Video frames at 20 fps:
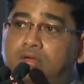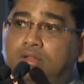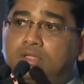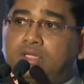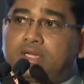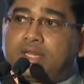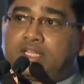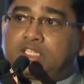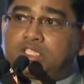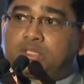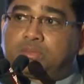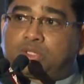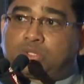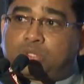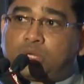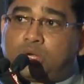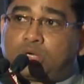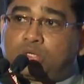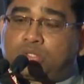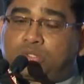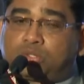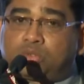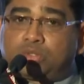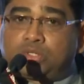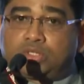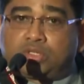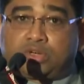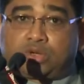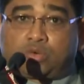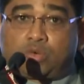All that has to be thought through,
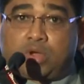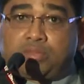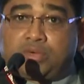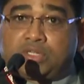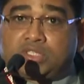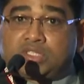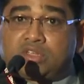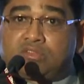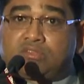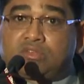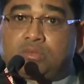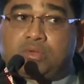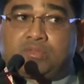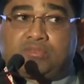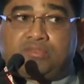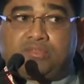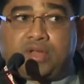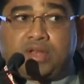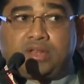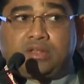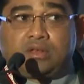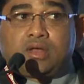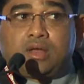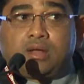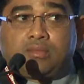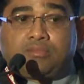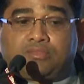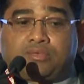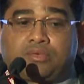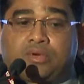and the requirements have to be fed
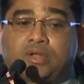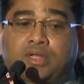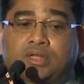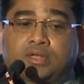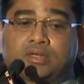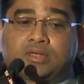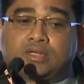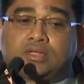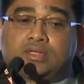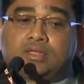in upfront.